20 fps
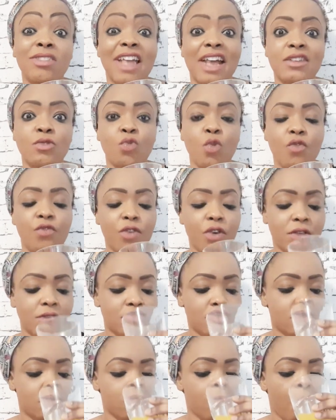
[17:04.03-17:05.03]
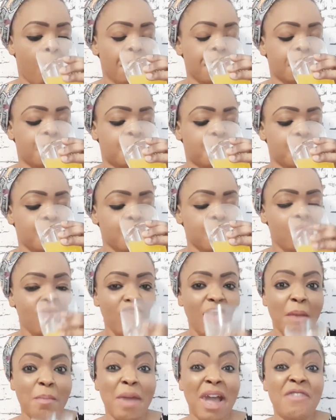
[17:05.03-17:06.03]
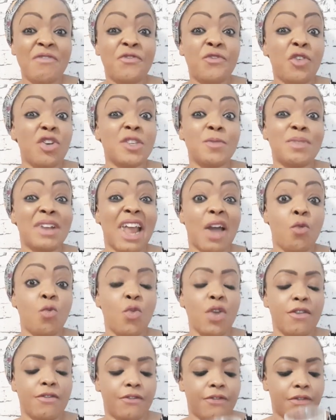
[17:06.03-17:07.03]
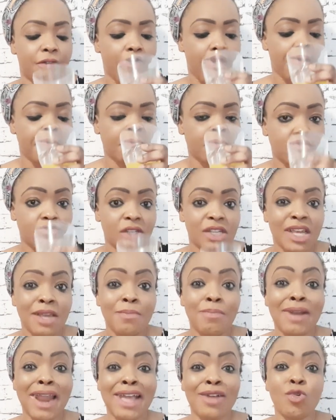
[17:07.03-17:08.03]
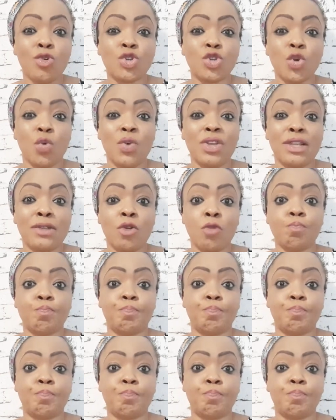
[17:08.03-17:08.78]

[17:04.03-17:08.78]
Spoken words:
down with a voice. My voice be like wave. It be like ocean wave. They go